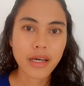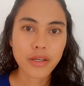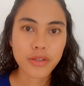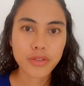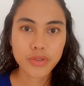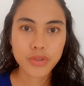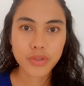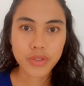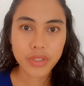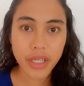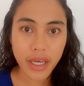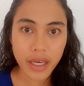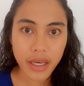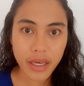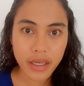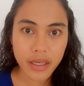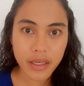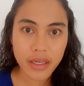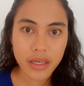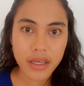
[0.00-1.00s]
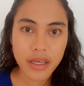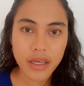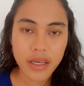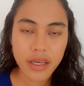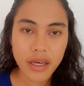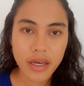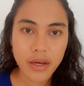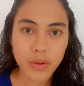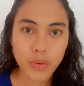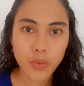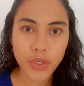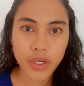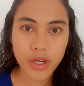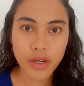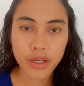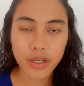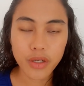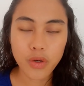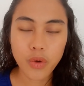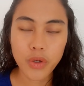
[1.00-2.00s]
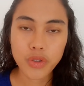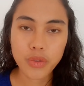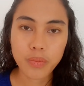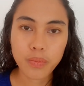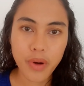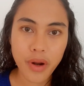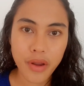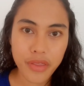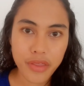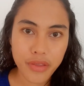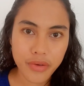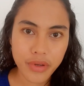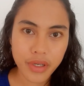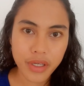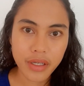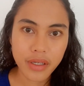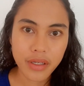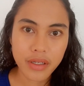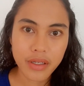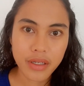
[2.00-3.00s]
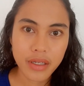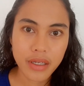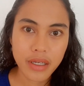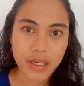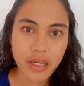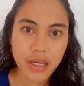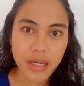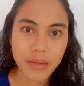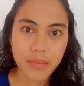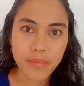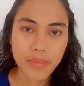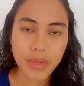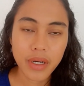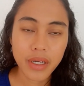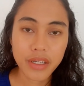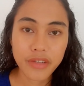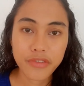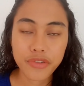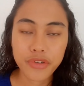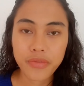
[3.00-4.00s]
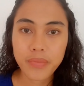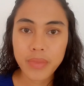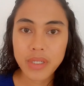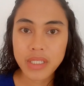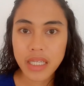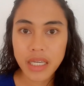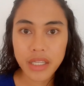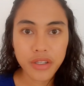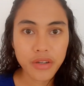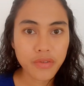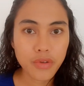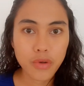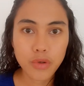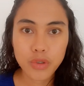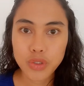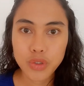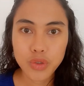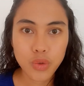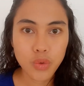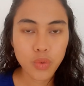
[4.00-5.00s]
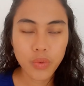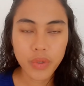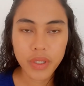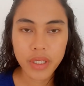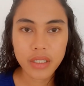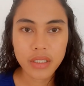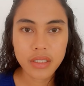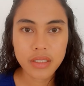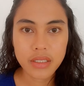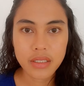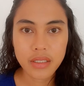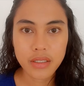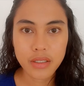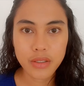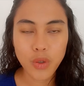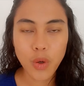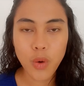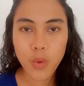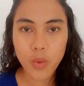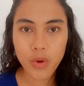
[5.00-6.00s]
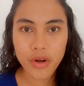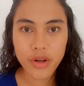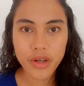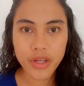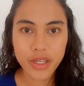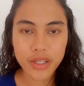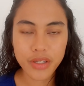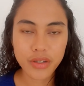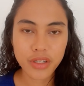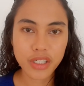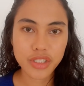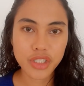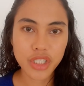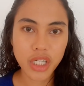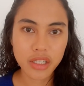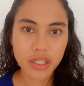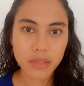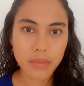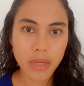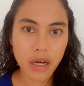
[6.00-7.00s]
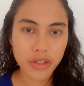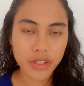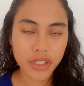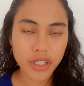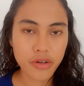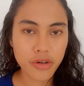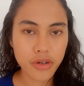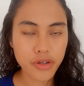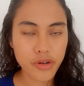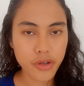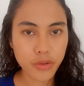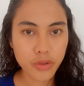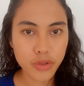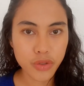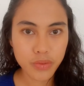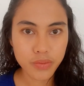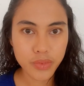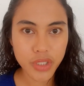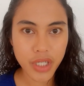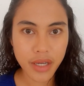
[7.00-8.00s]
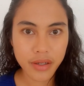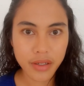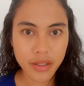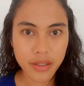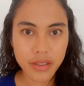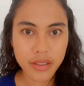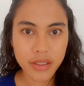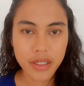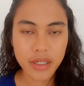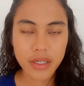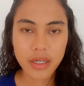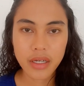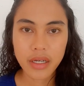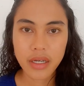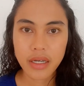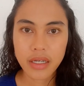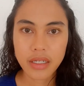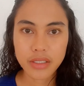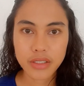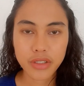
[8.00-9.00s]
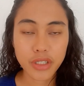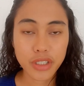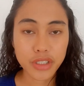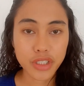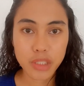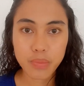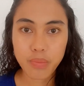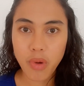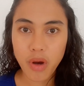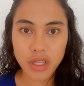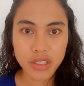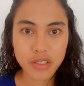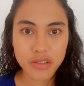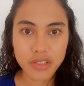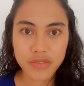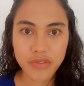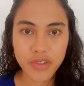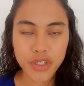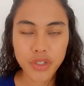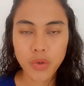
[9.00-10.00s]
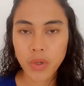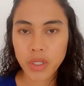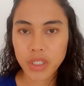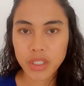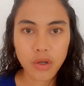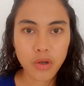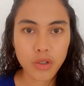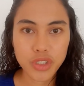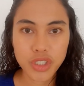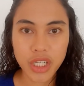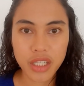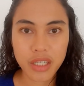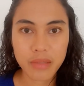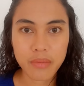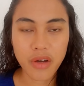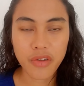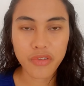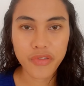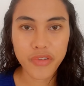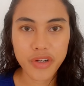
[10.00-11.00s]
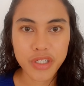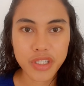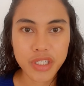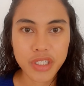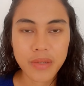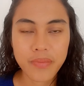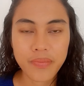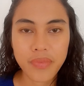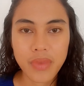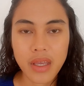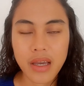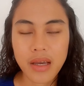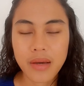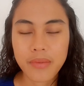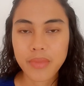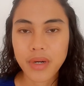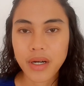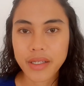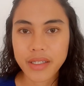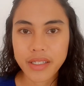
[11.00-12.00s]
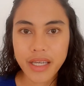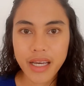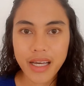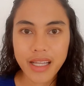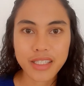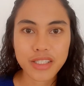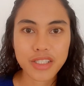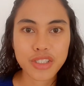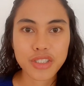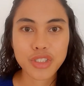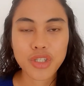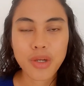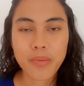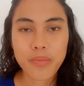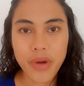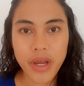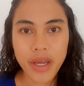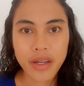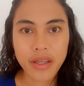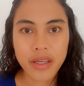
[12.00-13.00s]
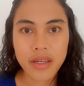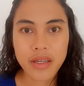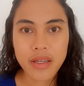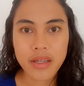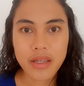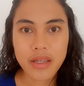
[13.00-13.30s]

Now, today, we are going to go into part 3, but if you've missed any of those 2 weeks, don't worry, you can check them out here on our YouTube channel. You can just pause this video and go check them out first. But yeah, let's jump right in.